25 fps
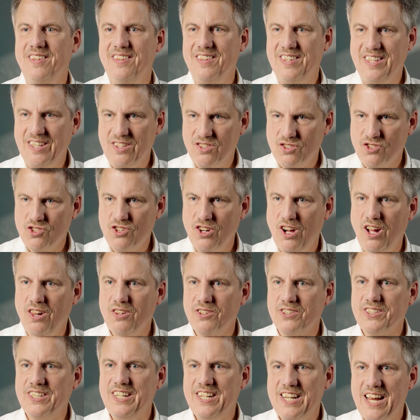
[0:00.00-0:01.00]
The
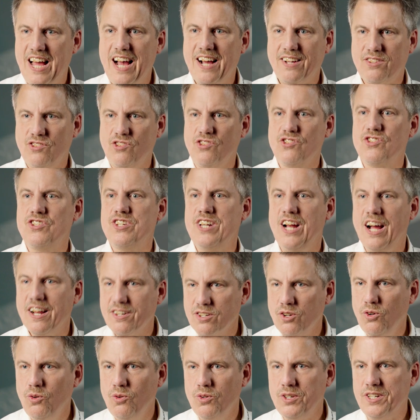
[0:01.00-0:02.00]
installer can access not
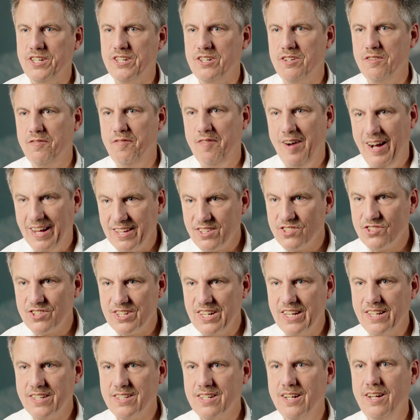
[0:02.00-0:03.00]
only device
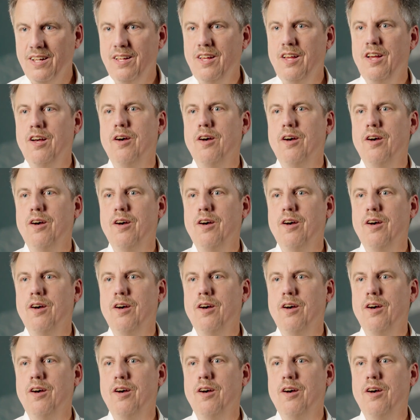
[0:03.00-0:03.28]
data,